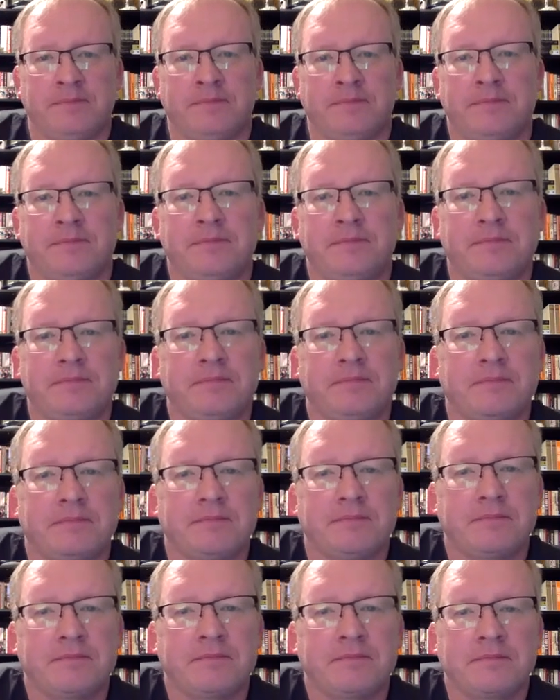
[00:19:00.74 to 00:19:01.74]

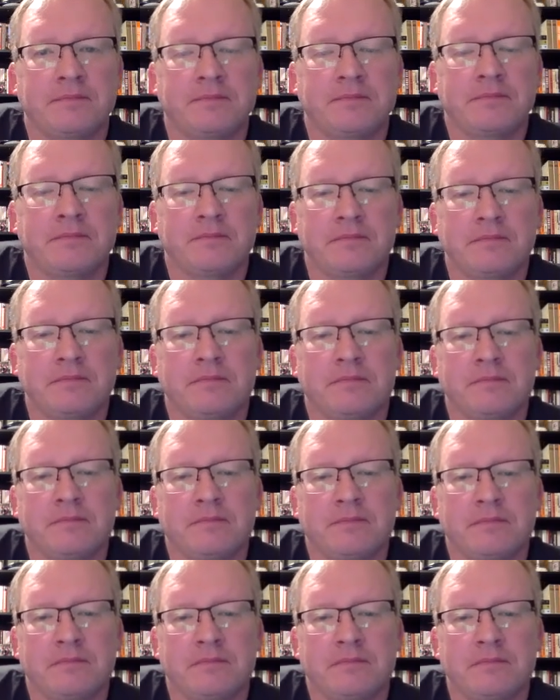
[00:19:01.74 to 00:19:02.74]

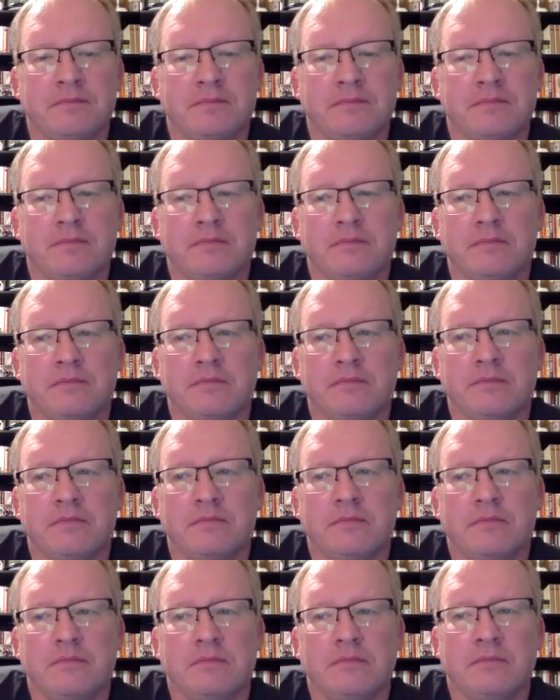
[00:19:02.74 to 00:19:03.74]

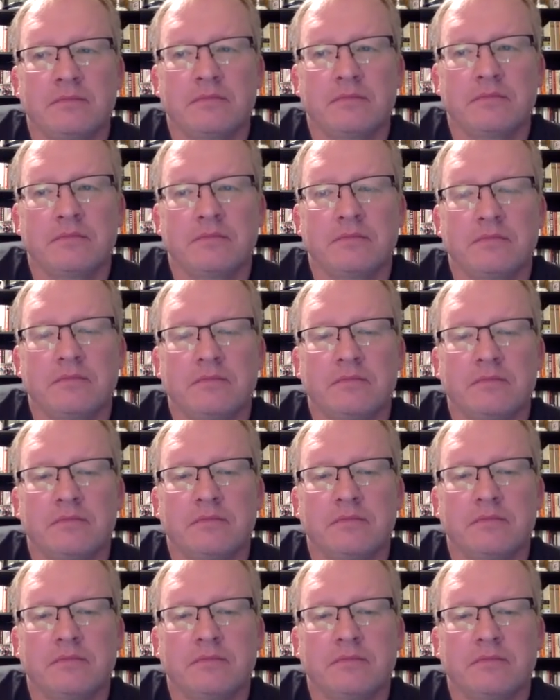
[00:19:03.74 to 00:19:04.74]

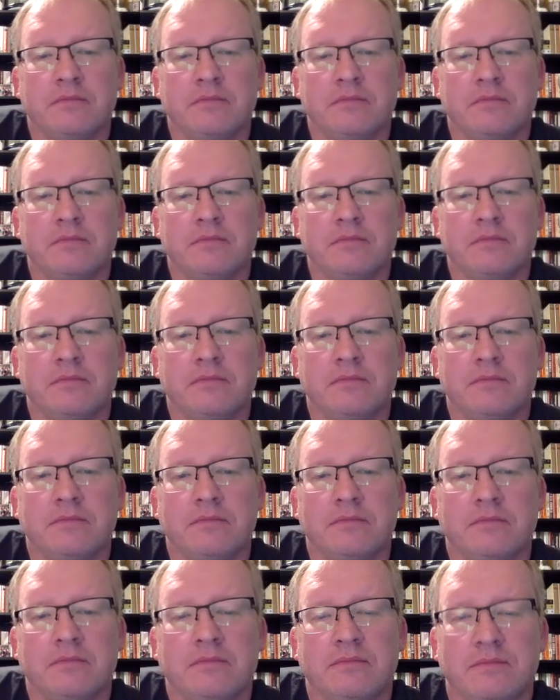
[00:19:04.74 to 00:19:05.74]

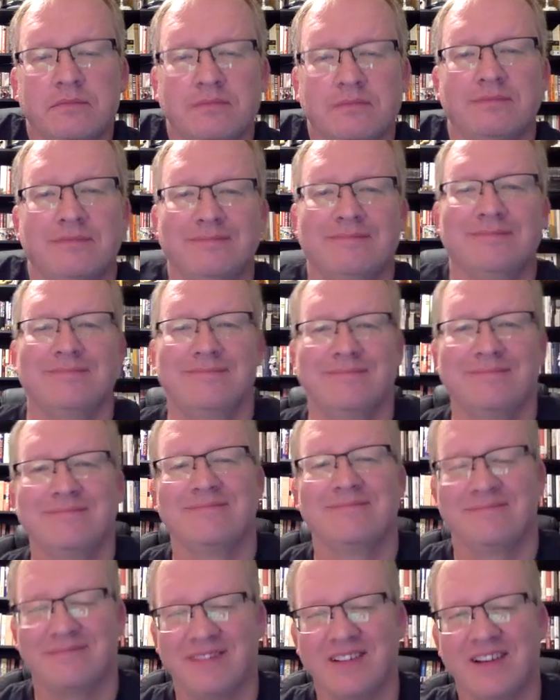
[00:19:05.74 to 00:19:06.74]

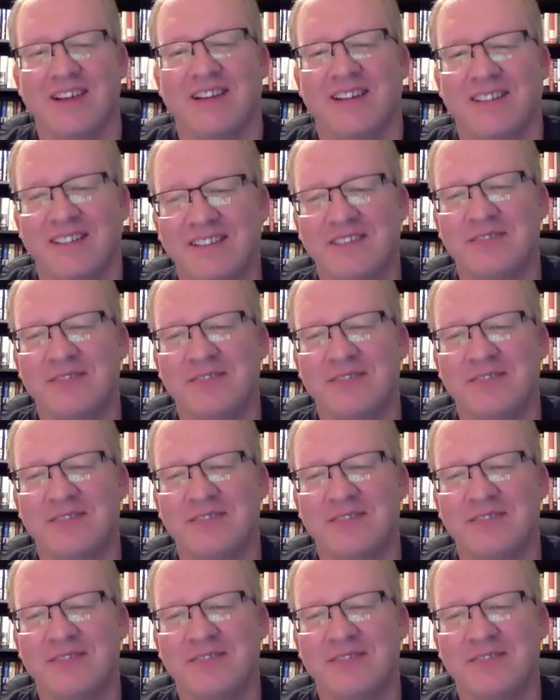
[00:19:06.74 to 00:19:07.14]
(silent)